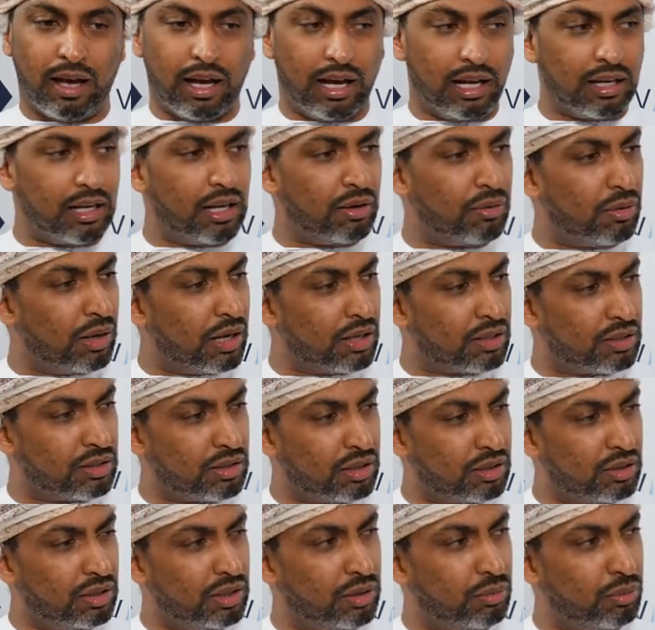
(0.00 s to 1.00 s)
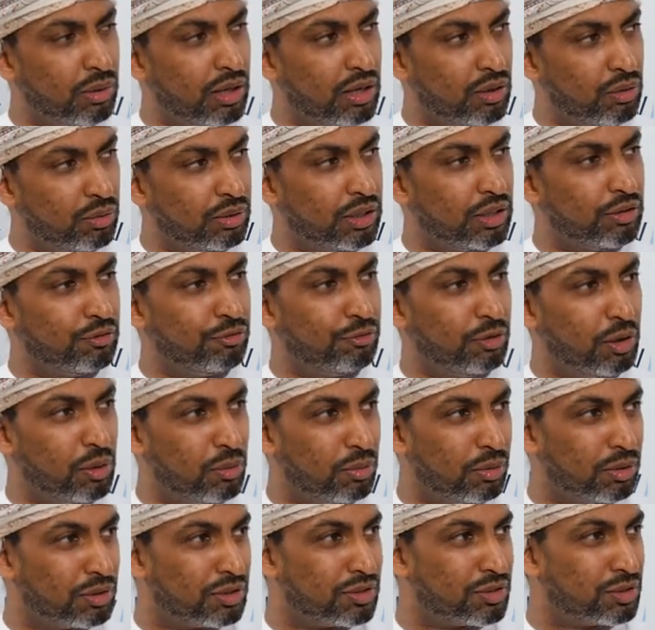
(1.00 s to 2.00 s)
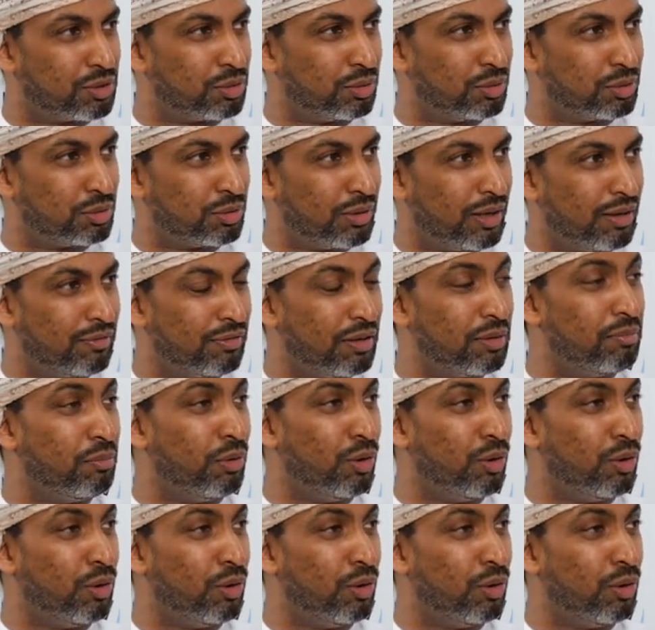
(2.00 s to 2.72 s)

And actually, we are looking forward to having